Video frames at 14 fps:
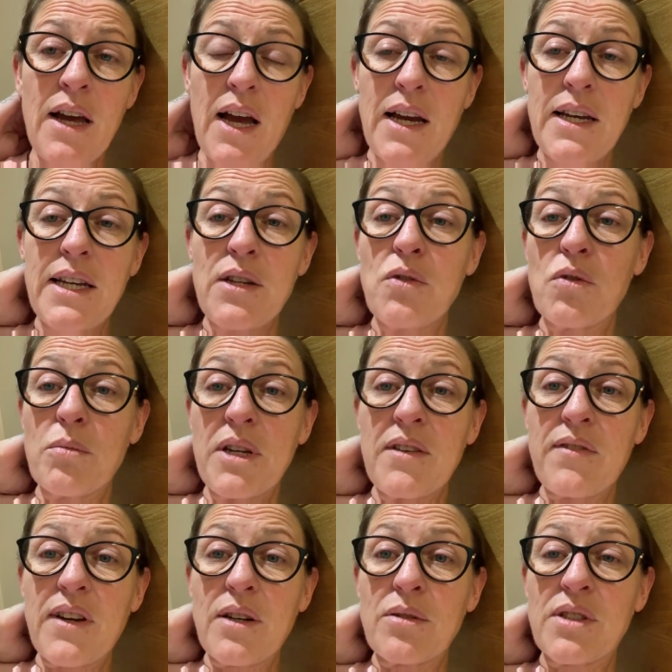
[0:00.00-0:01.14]
and he normally
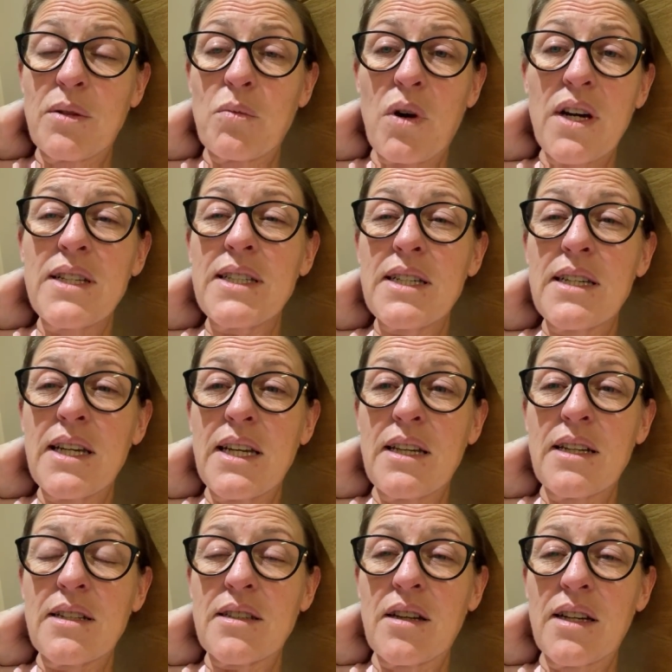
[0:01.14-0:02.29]
felt it, why didn't he
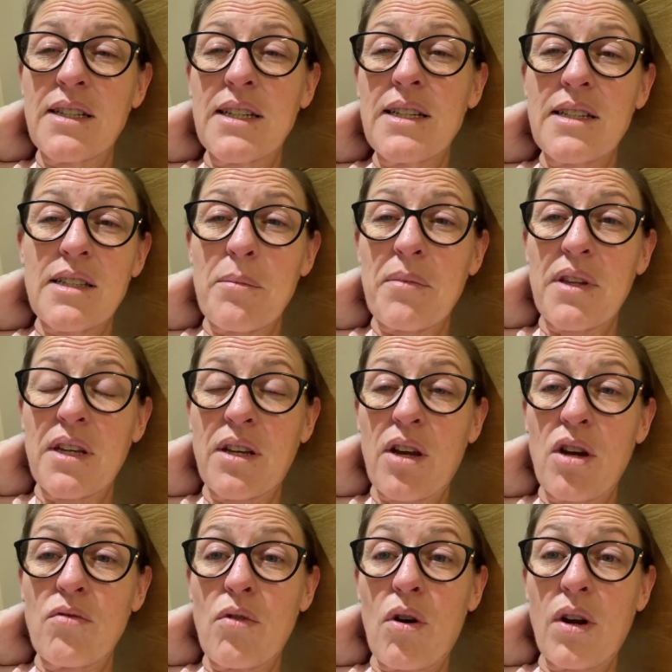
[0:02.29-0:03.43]
this night? Did something
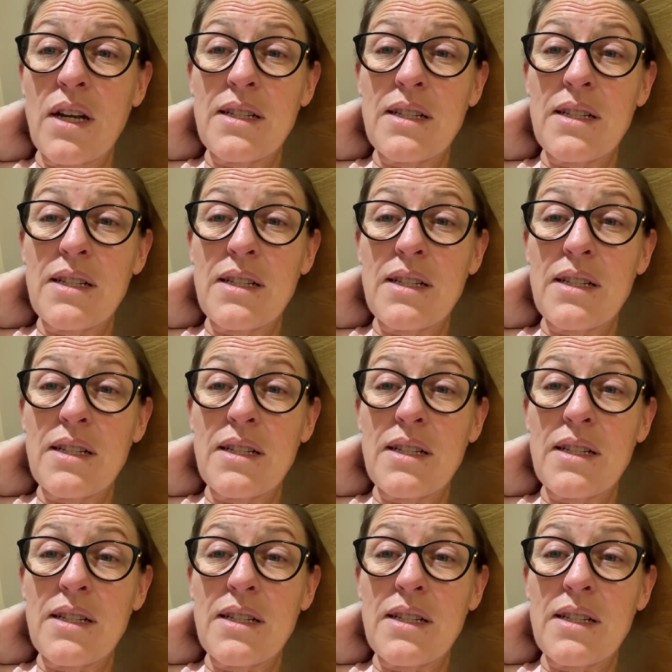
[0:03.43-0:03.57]
go wrong?